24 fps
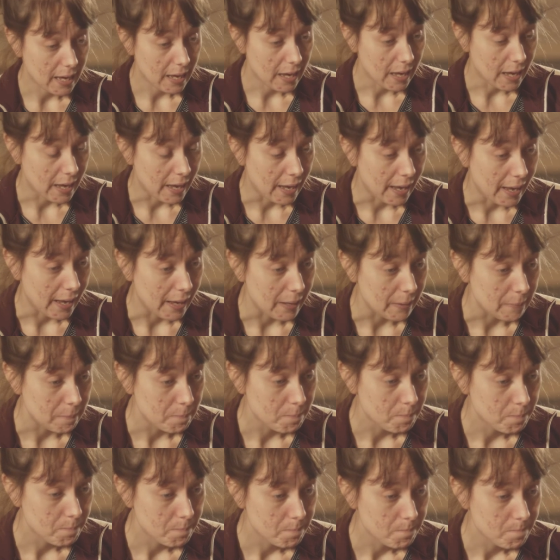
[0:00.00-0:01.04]
Uh,
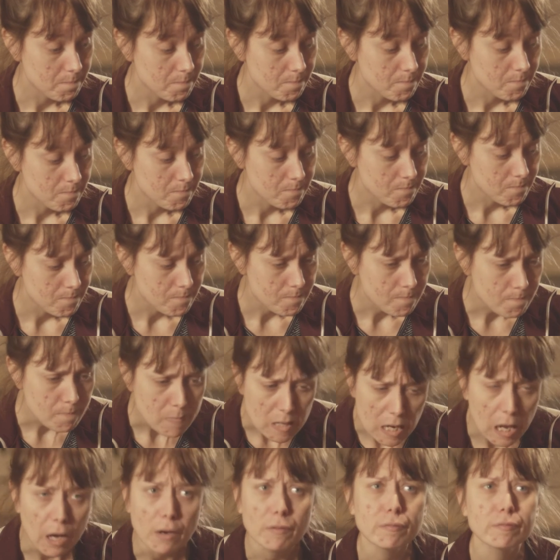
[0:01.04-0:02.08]

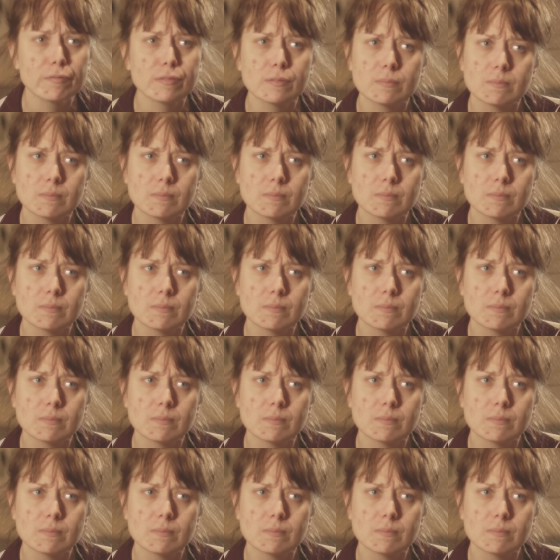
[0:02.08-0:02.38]
love,